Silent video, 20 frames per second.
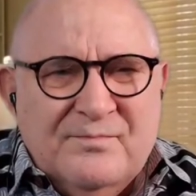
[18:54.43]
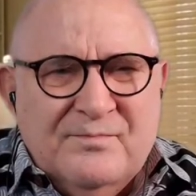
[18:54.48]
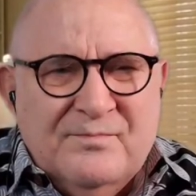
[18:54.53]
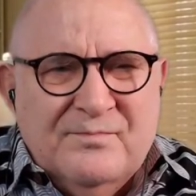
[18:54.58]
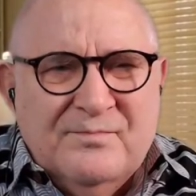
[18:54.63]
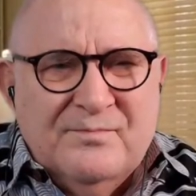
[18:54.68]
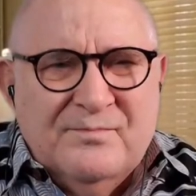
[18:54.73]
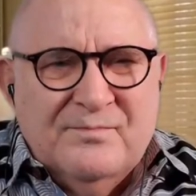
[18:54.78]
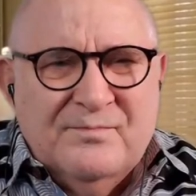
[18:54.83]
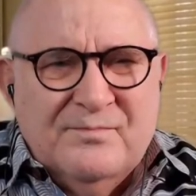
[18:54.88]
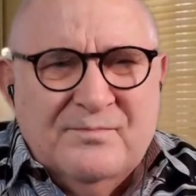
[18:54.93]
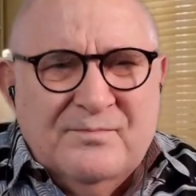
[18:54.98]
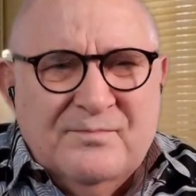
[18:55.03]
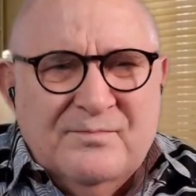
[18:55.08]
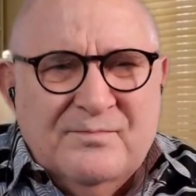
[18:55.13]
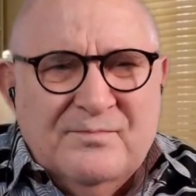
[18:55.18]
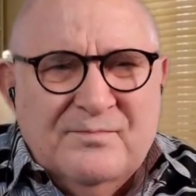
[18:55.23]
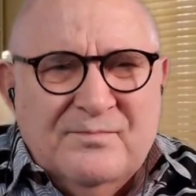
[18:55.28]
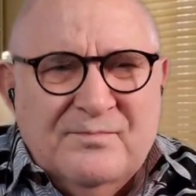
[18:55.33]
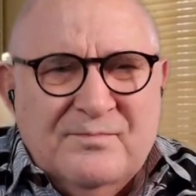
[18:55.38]

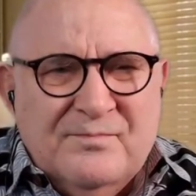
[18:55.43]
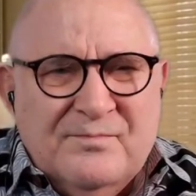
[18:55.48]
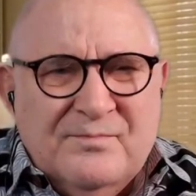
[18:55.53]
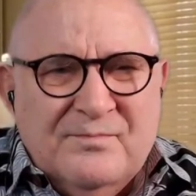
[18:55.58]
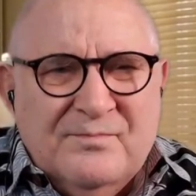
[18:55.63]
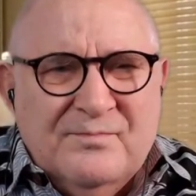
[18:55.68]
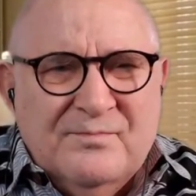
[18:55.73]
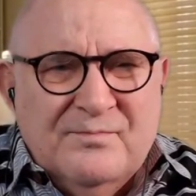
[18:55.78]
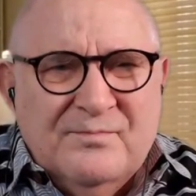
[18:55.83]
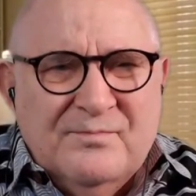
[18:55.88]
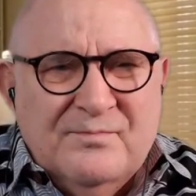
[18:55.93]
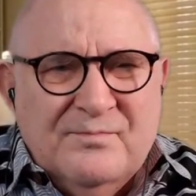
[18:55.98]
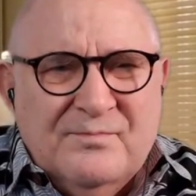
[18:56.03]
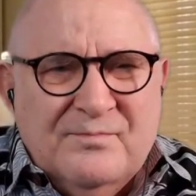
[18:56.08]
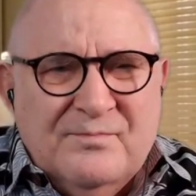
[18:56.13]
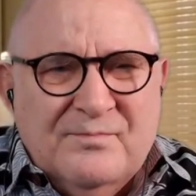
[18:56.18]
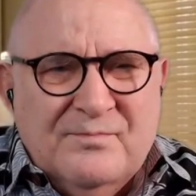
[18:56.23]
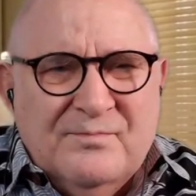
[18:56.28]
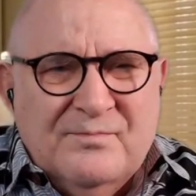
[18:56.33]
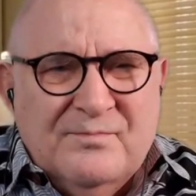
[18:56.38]

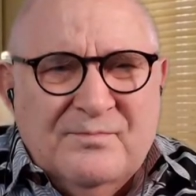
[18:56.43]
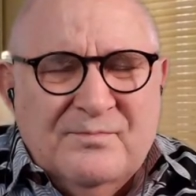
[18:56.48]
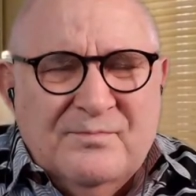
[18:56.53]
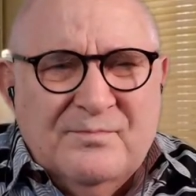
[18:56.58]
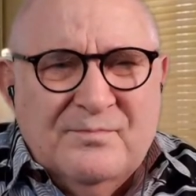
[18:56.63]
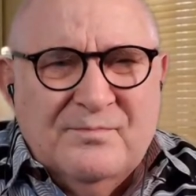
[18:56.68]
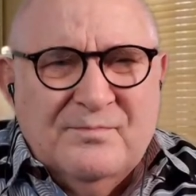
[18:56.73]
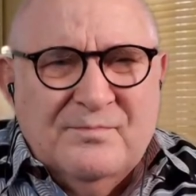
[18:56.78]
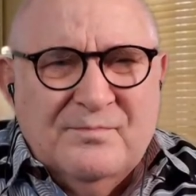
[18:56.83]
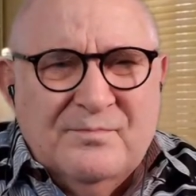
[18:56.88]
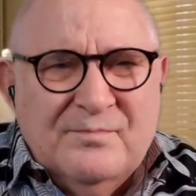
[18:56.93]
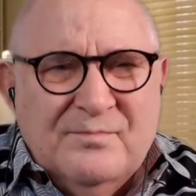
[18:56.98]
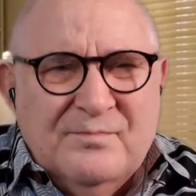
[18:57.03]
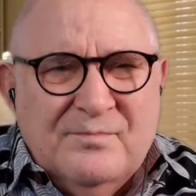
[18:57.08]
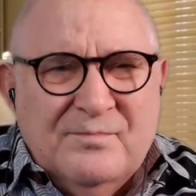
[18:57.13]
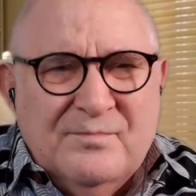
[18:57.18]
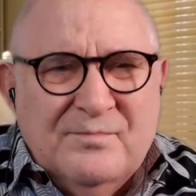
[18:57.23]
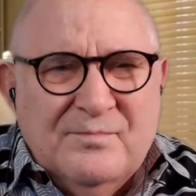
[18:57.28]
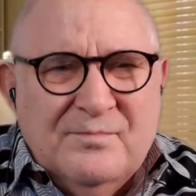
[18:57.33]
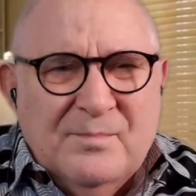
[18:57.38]

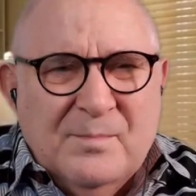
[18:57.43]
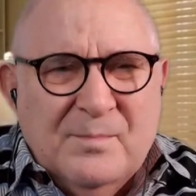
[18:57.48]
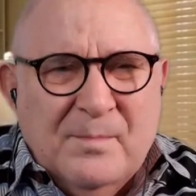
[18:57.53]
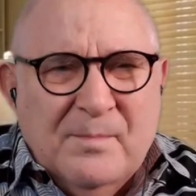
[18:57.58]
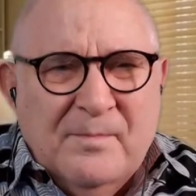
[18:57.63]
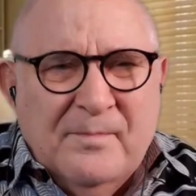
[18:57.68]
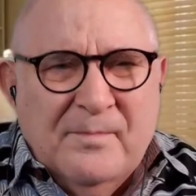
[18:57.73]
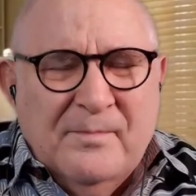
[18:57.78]
(silent)